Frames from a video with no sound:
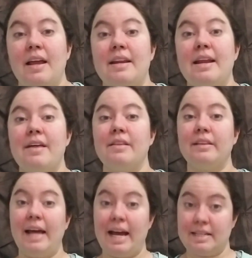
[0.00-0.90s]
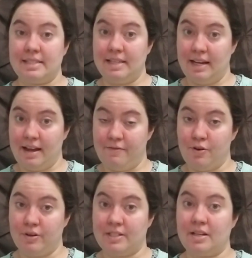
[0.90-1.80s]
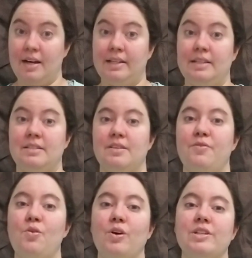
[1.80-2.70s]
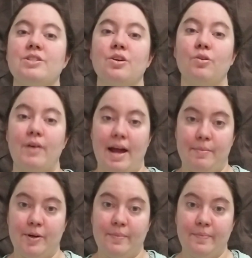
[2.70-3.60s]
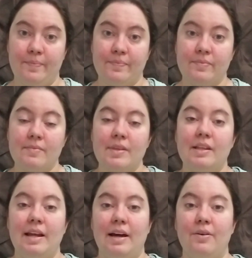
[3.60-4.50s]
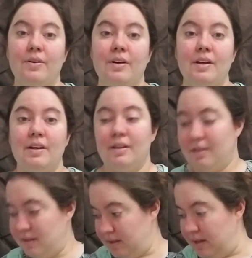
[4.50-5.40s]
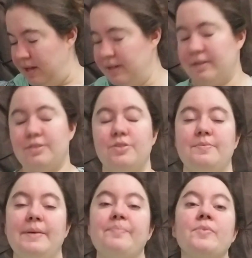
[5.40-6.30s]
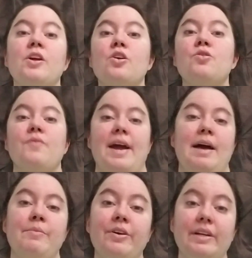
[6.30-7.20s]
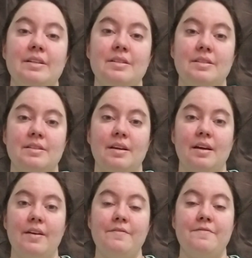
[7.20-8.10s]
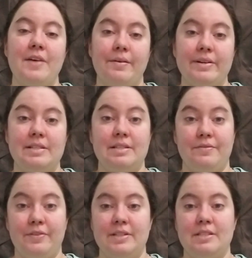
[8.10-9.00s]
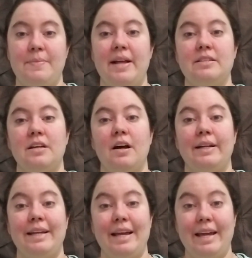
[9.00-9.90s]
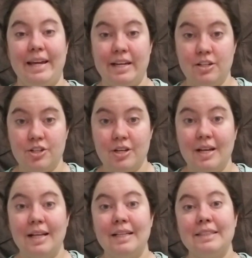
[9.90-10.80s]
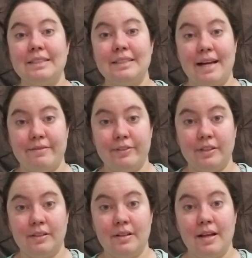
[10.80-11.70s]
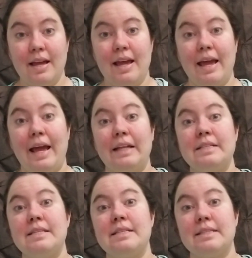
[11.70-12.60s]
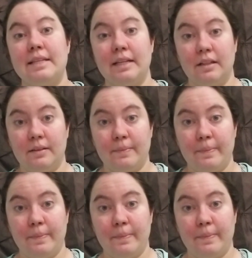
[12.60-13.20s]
Now, the last thing I focus on is, of course, grammar. Now, excuse me, grammar is very different depending on age, level, and skill.